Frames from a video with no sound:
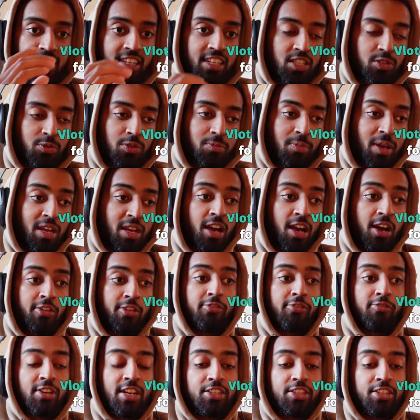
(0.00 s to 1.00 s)
this with my
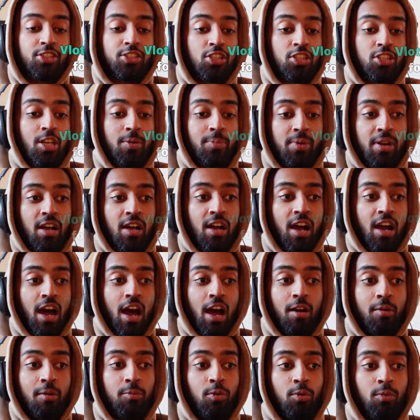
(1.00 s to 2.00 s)
current relationship, but
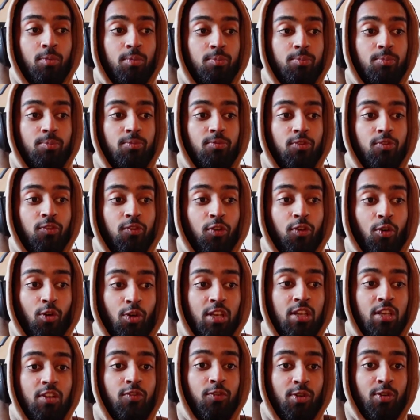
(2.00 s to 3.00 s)
I will
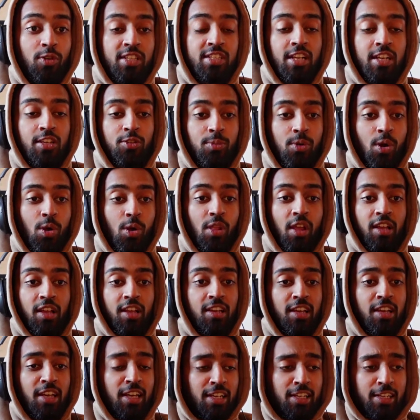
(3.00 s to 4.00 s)
fully tell you, bro, like,
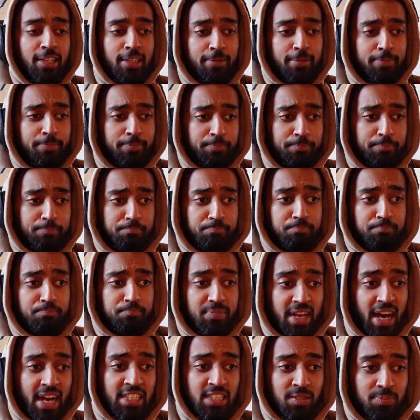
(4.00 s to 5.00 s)

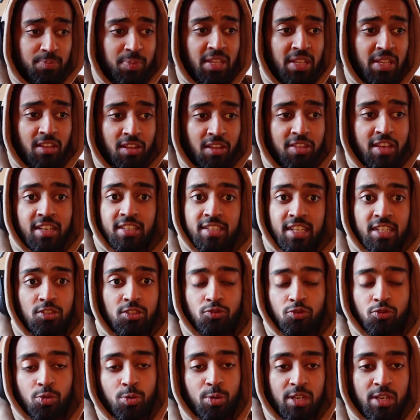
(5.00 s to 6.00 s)
that's been the thing
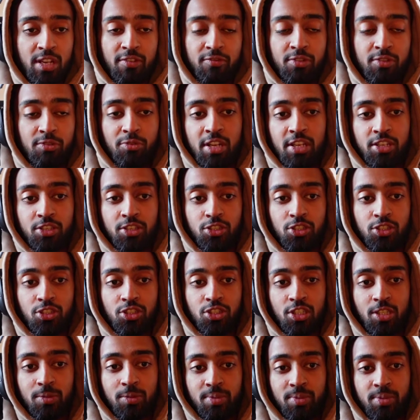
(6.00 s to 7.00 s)
that's ruined every
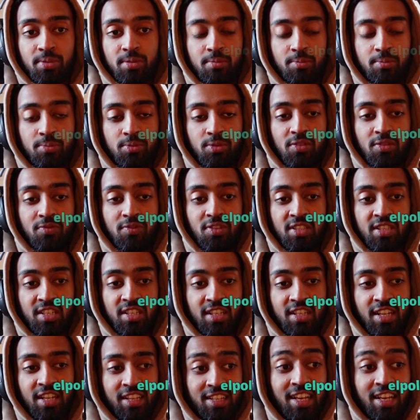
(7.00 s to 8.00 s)
relationship
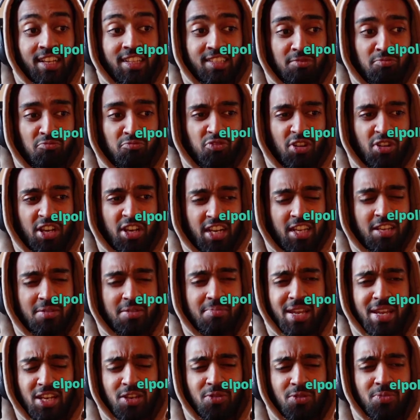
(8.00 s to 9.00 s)
previously. Like, that's really
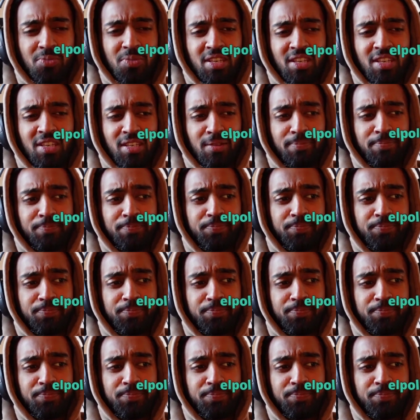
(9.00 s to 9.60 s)
made me